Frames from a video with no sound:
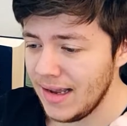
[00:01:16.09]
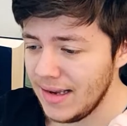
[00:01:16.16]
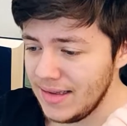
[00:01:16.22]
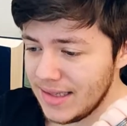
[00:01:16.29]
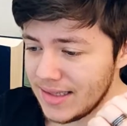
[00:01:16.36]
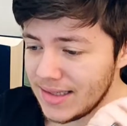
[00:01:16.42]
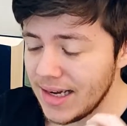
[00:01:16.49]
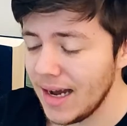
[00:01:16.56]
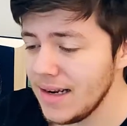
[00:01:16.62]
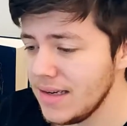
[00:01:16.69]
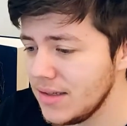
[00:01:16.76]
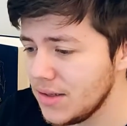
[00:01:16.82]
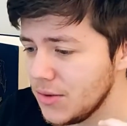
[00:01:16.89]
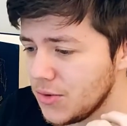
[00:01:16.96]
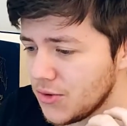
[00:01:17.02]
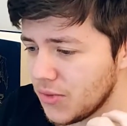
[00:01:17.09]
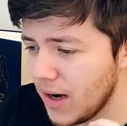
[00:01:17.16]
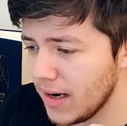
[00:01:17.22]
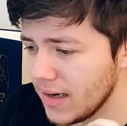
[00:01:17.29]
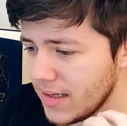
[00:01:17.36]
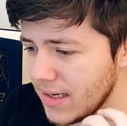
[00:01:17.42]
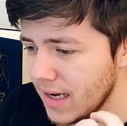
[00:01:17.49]
decided to try
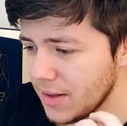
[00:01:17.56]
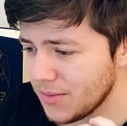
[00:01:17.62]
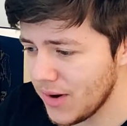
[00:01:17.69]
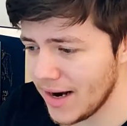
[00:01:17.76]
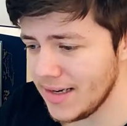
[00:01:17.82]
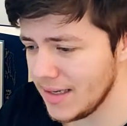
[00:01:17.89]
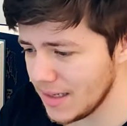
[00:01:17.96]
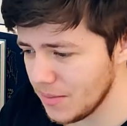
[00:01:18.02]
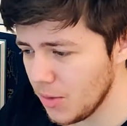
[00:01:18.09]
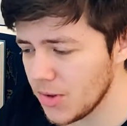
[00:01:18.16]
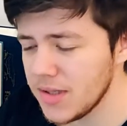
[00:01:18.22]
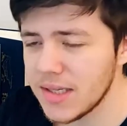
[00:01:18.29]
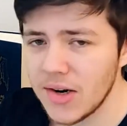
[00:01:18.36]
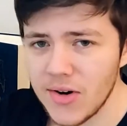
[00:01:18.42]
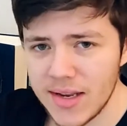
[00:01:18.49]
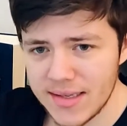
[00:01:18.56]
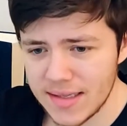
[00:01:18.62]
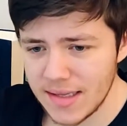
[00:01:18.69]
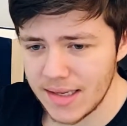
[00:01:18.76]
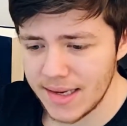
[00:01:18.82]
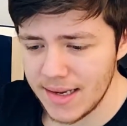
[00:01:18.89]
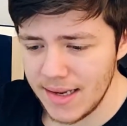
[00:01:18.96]
to take writing more
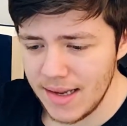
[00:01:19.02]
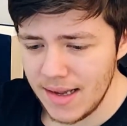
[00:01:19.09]
seriously.